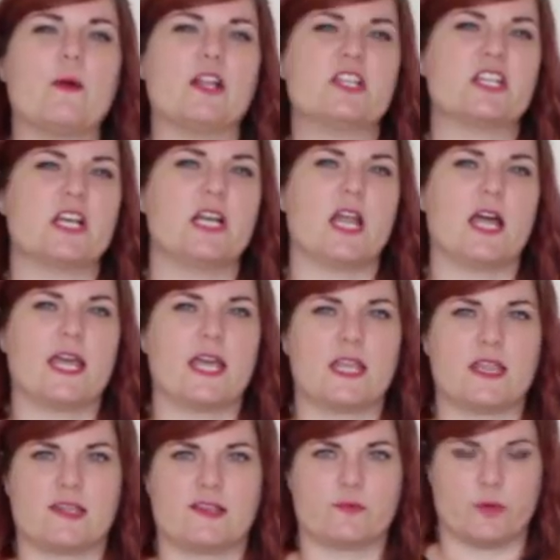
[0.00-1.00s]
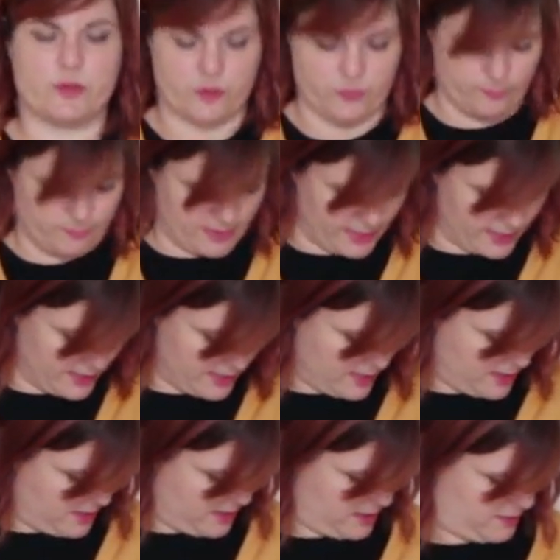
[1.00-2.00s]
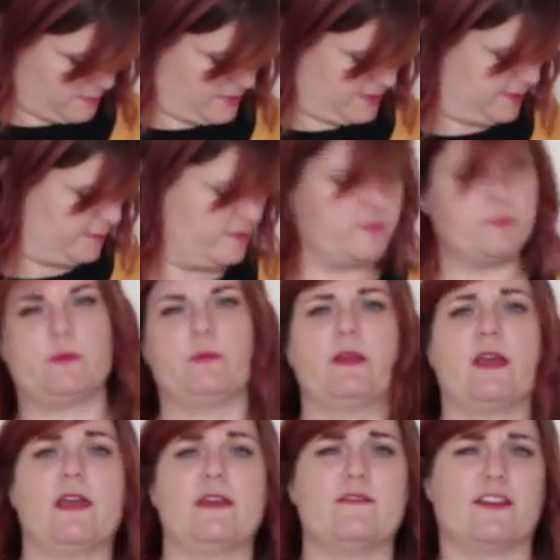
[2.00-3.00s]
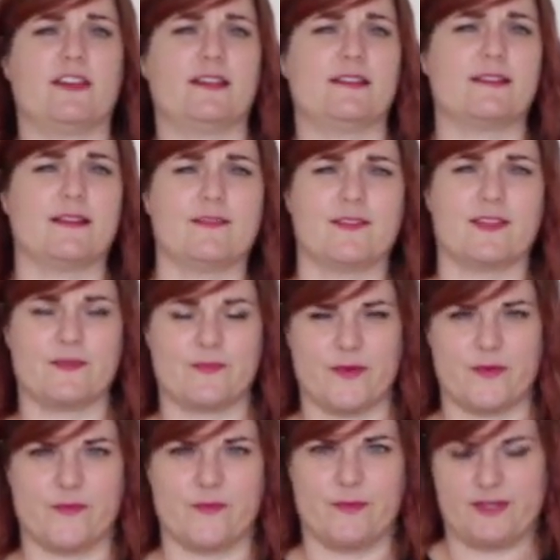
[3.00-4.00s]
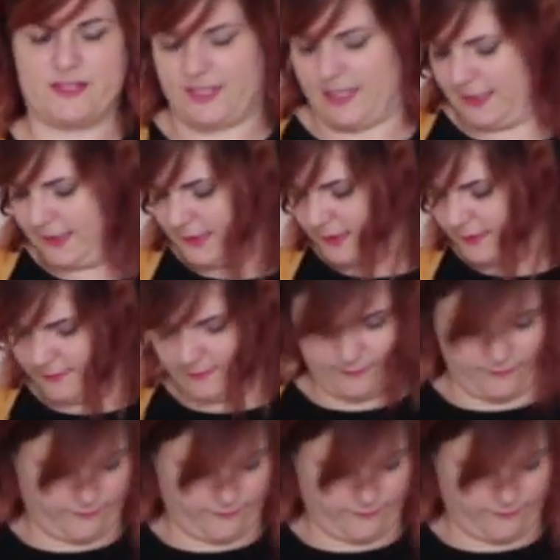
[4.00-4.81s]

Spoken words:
much I like this one on me. It seems to be behaving itself at the moment, but it tends to